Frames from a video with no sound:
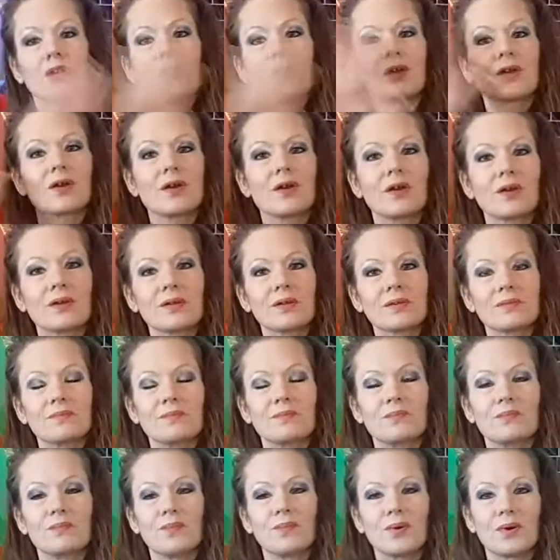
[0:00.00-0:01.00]

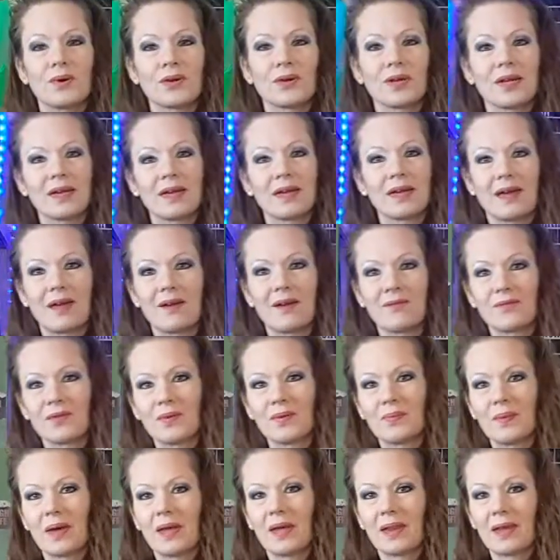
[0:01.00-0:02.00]
Good morning,
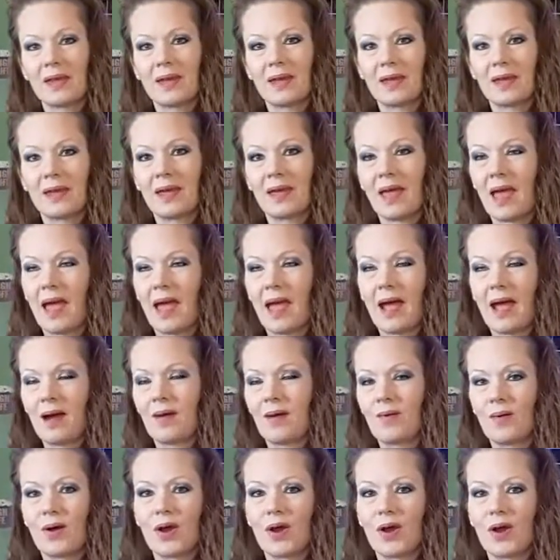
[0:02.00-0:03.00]
everybody.
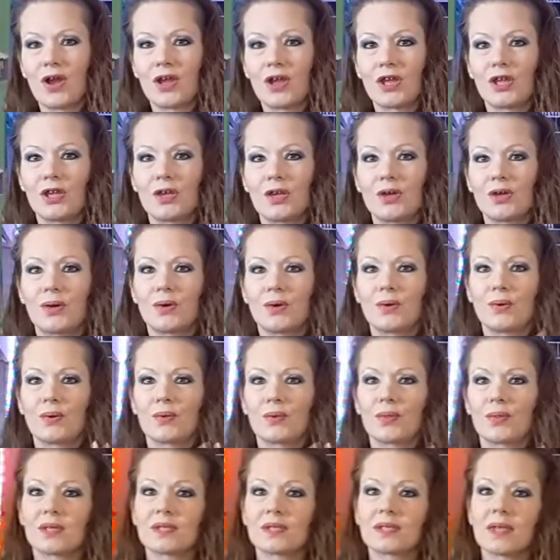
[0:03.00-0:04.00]
How are
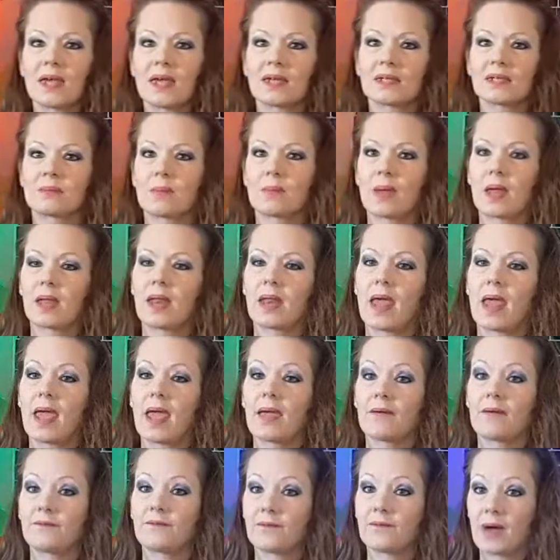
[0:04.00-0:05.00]
you? This has been
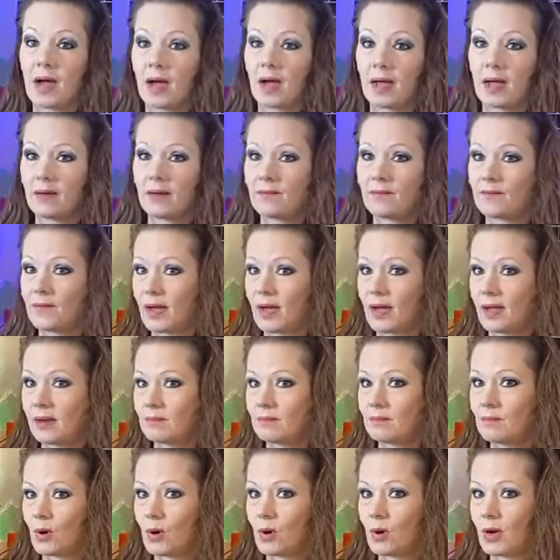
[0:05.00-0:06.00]
a
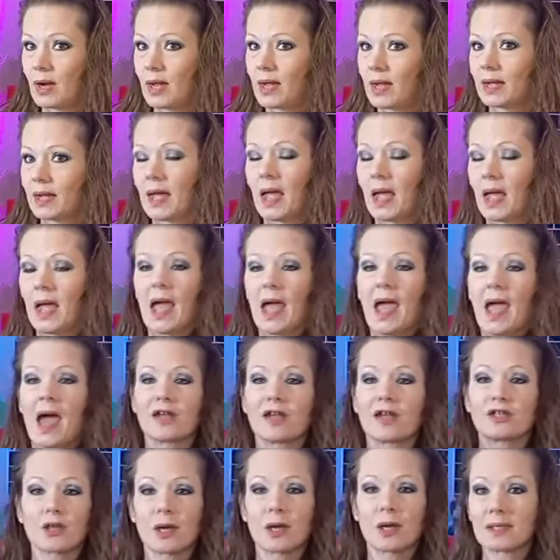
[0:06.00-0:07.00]
fun morning.
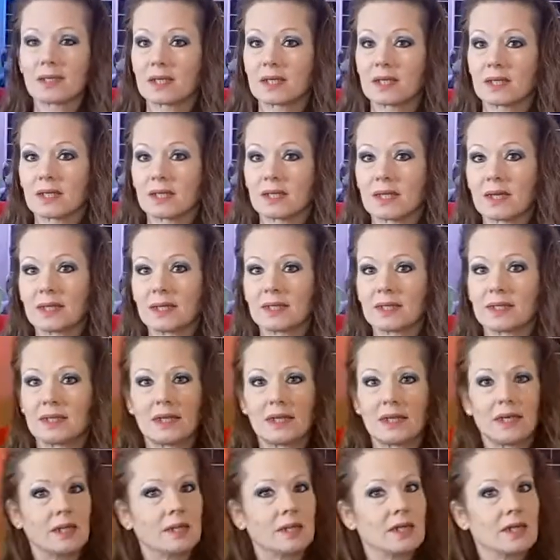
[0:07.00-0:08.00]
As you guys can
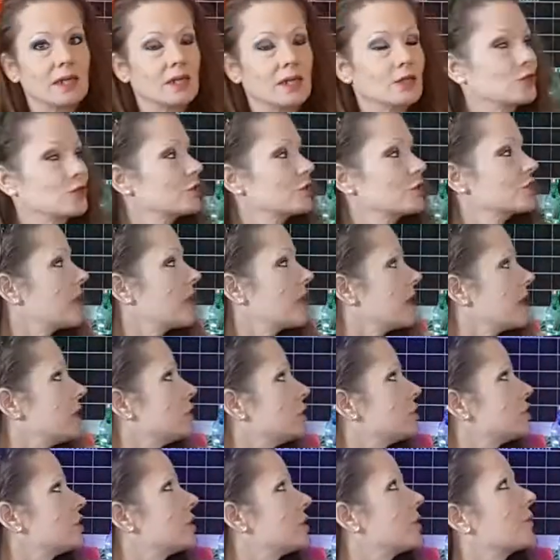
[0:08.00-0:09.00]
see, things are
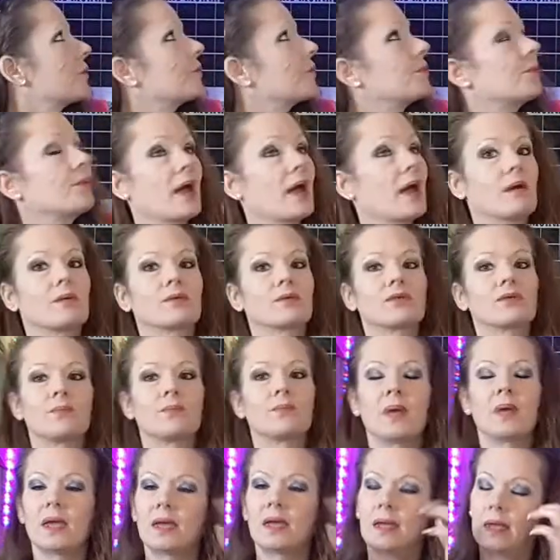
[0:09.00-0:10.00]
changing around
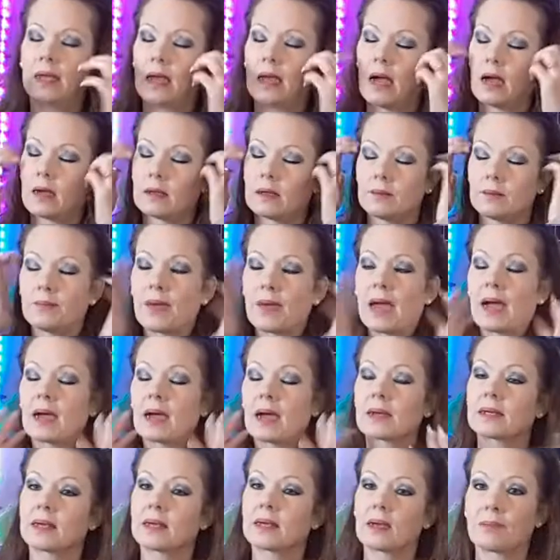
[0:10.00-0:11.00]
me. I am
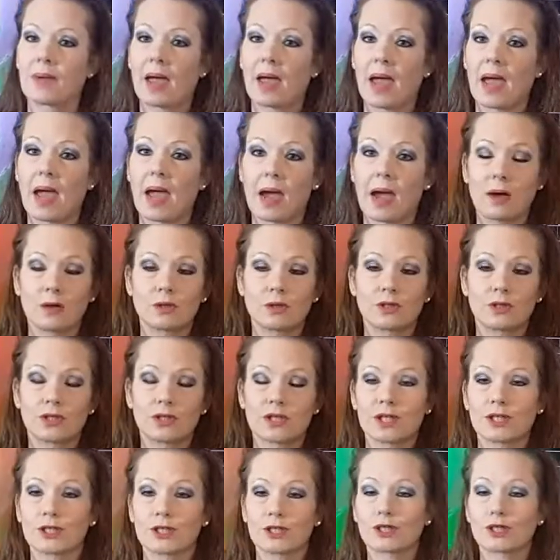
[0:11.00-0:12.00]
packing up a house.
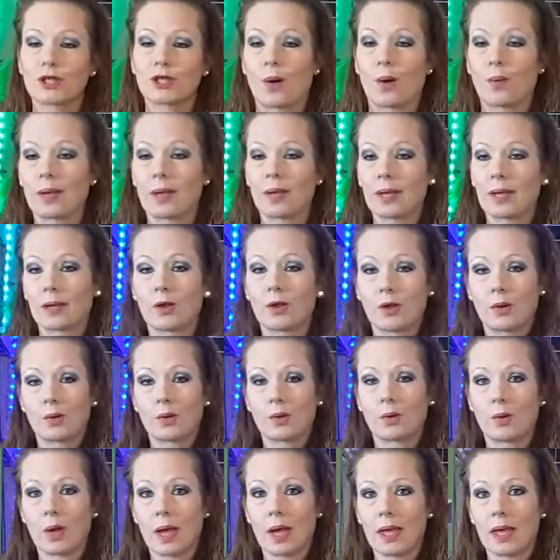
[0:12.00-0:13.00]
It is going
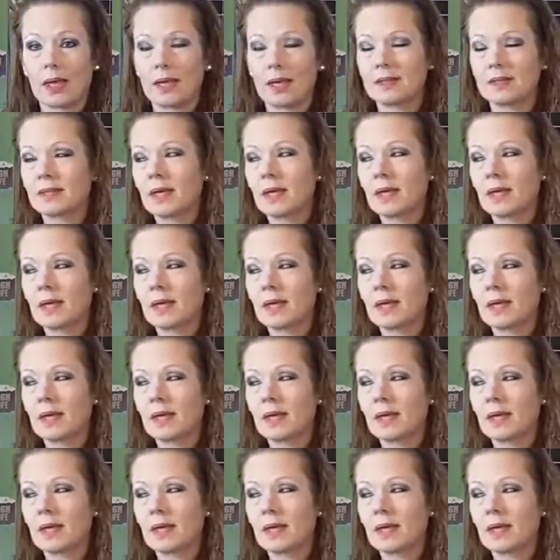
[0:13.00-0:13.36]
great.